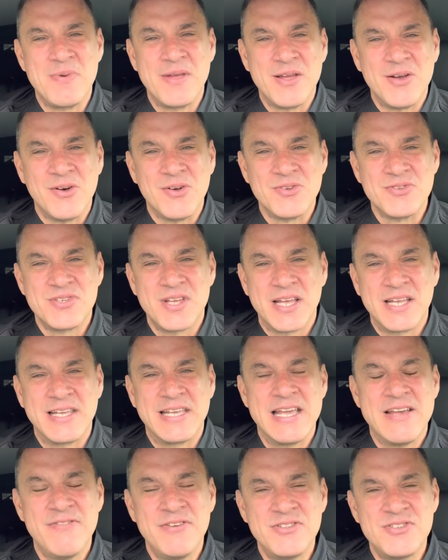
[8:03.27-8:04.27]
meals and
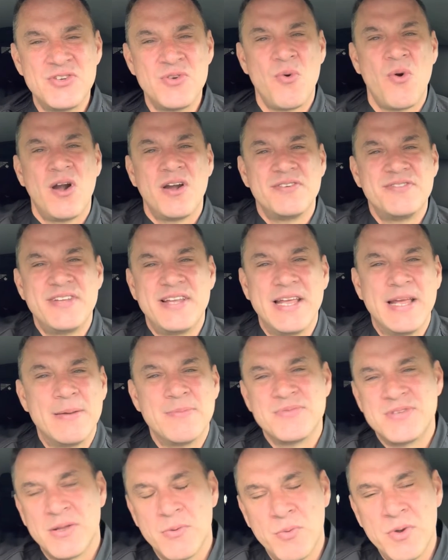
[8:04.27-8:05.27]
give it to our
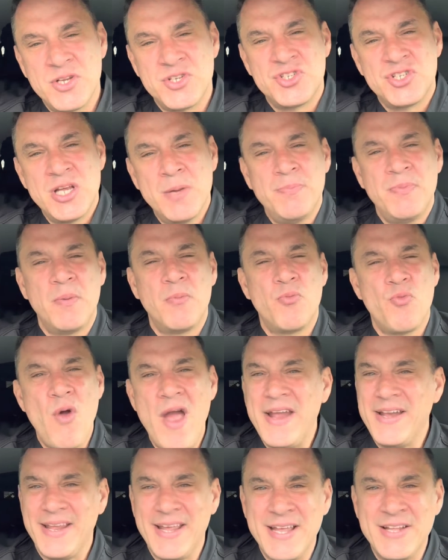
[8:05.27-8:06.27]
teams and we ship them
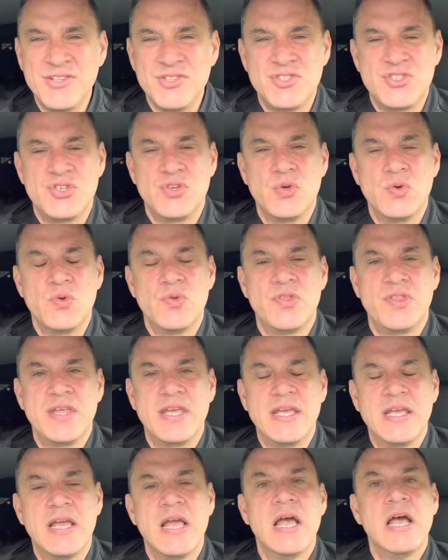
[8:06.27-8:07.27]
right into
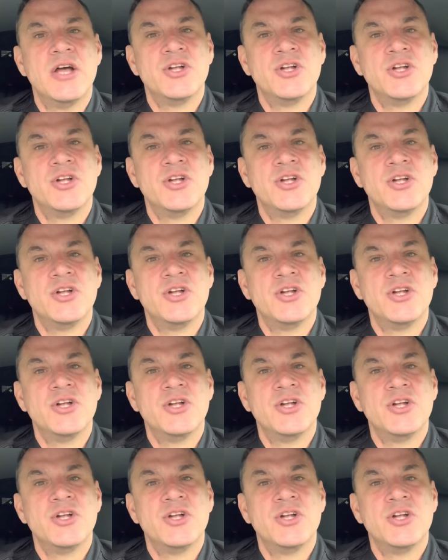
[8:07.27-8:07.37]
the